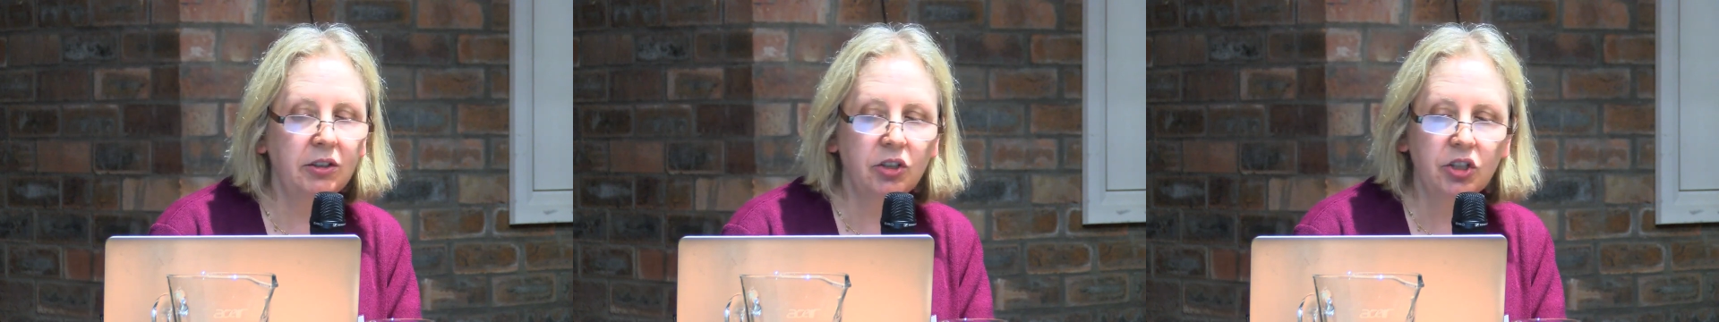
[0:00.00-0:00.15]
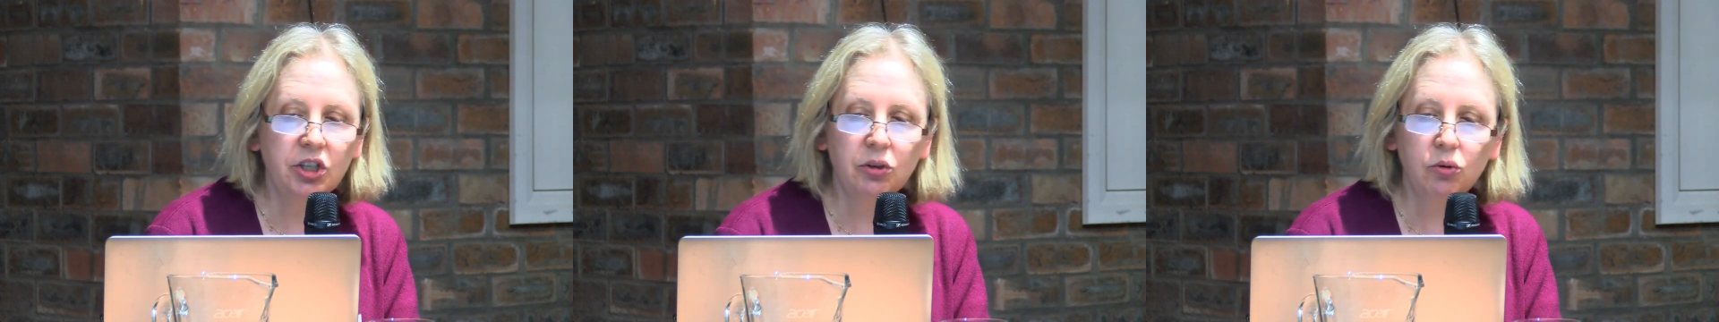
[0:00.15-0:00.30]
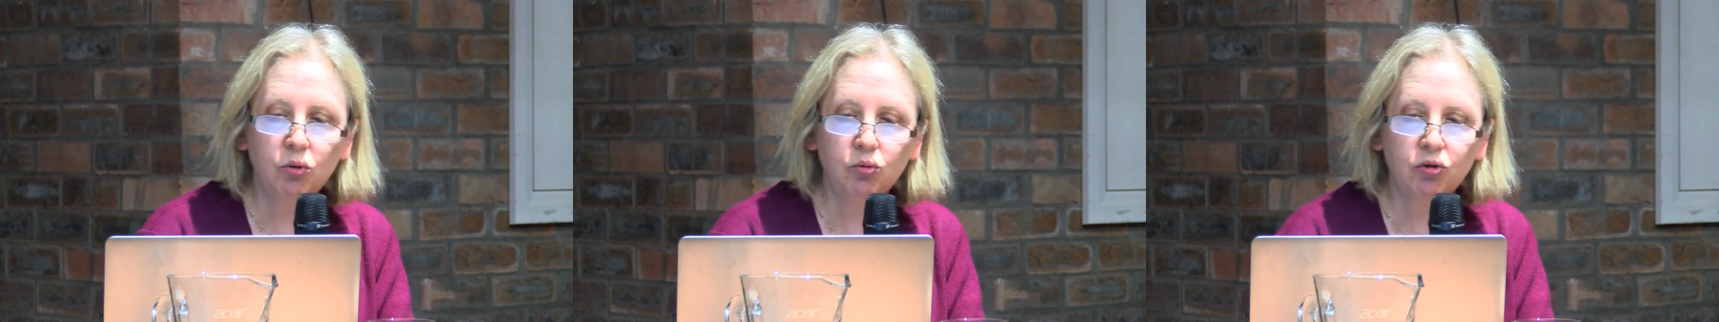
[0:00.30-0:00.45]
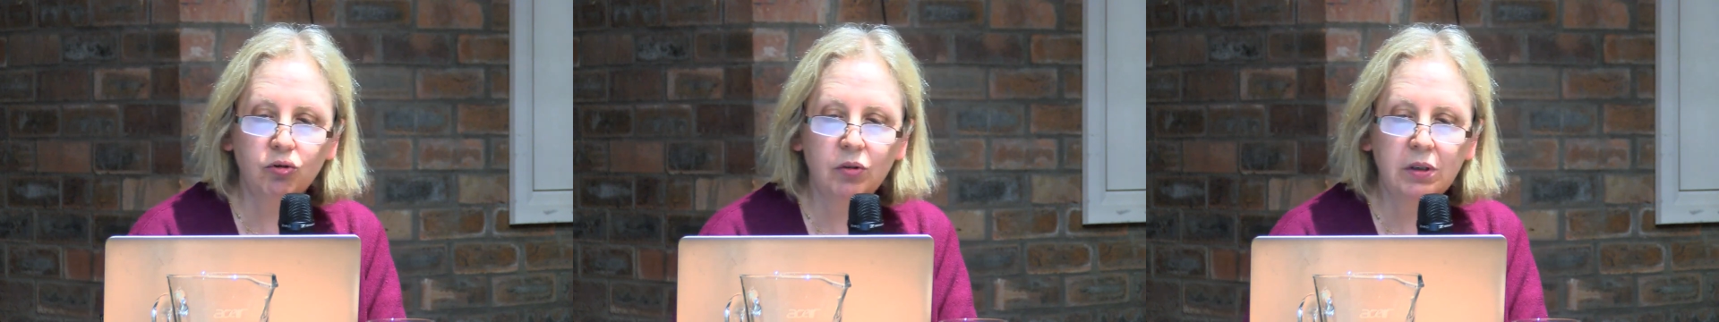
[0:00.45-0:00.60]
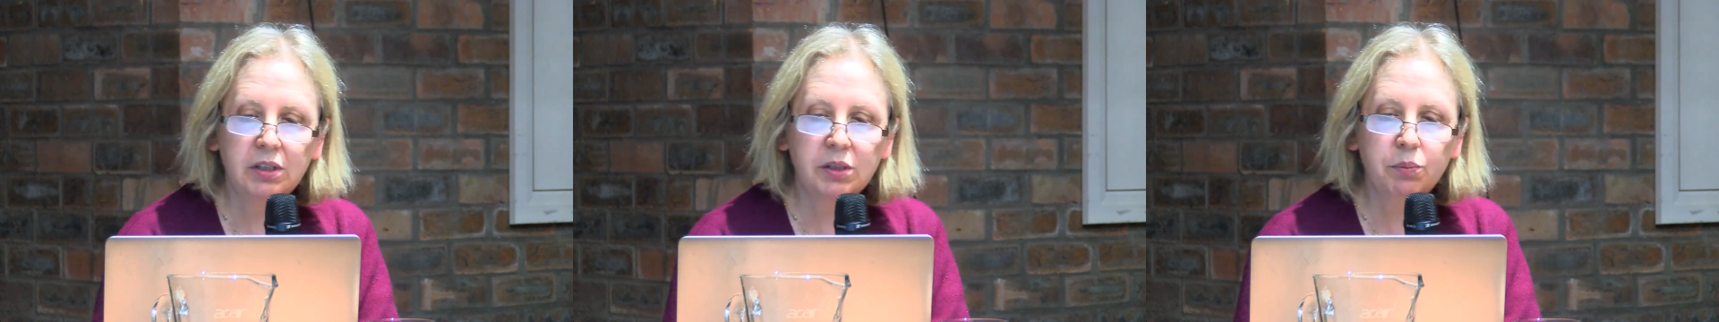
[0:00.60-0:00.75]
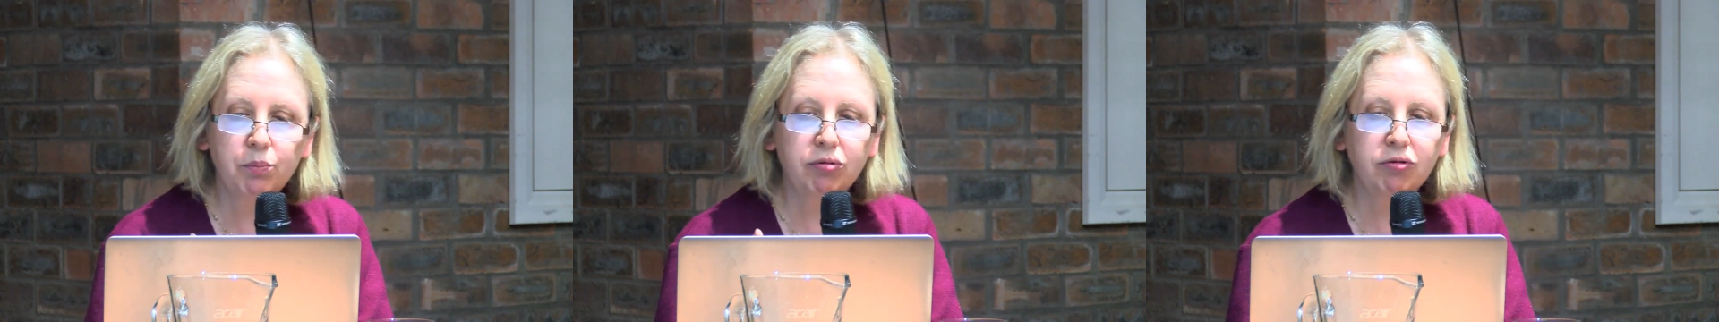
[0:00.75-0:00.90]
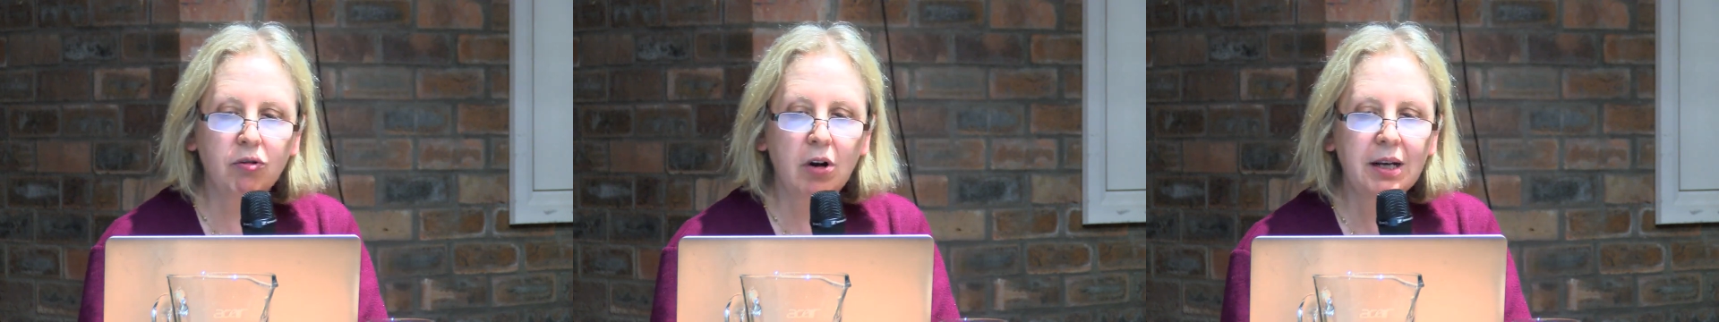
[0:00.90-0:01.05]
children's
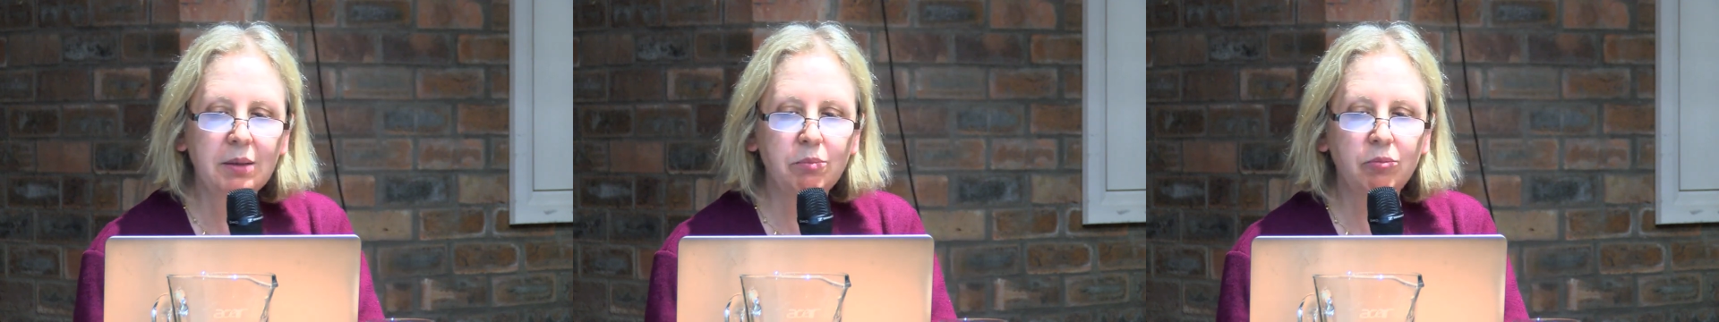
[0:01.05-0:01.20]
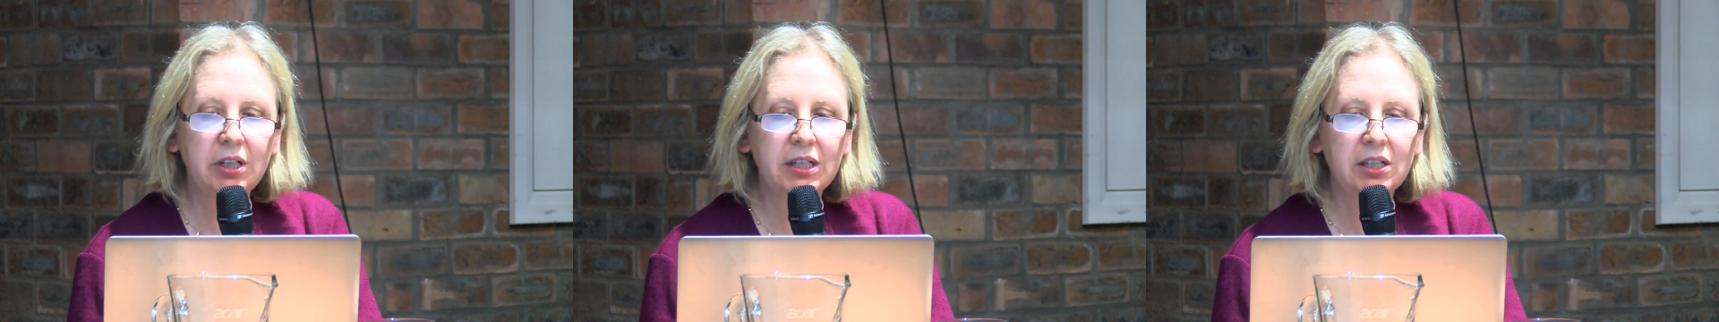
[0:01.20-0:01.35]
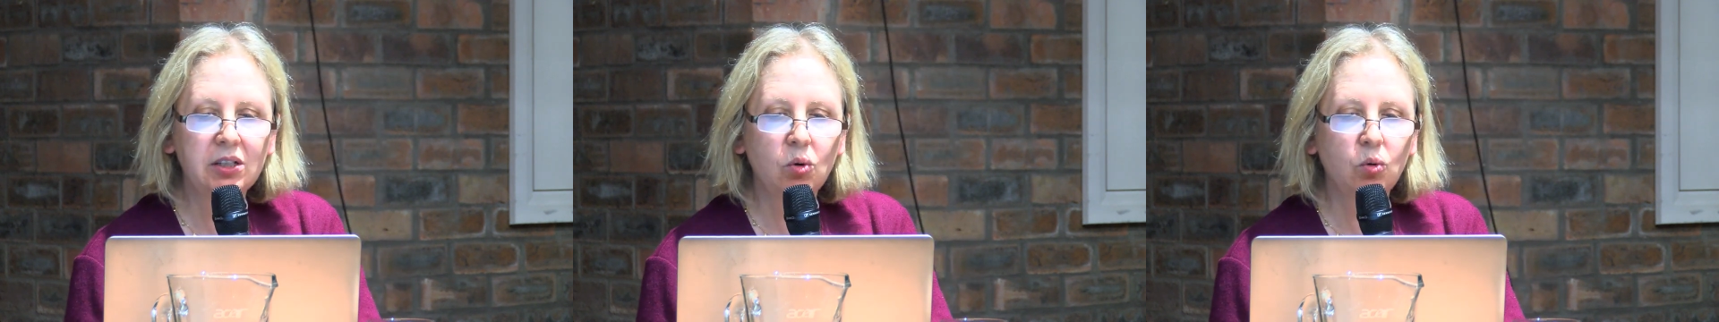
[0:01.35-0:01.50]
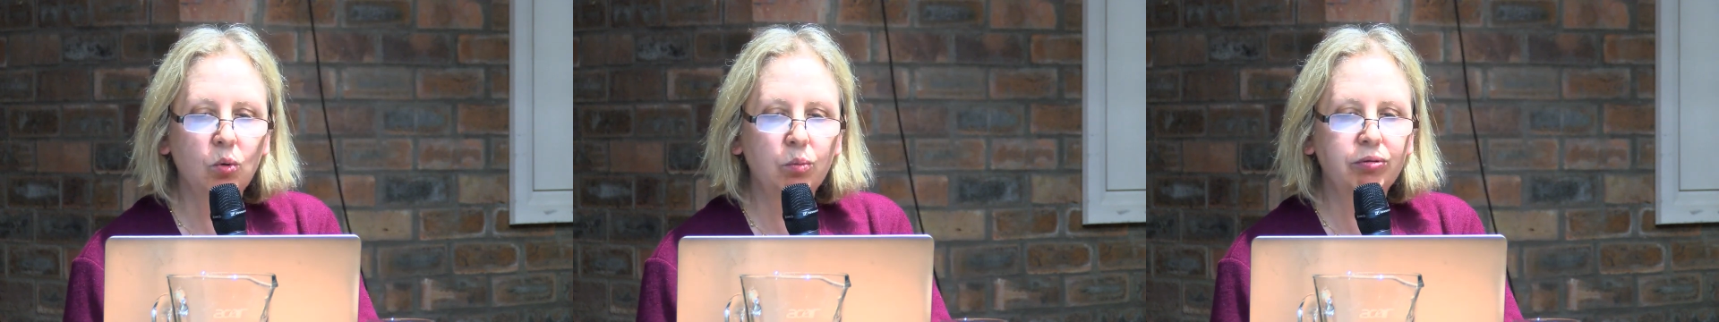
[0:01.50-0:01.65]
primary school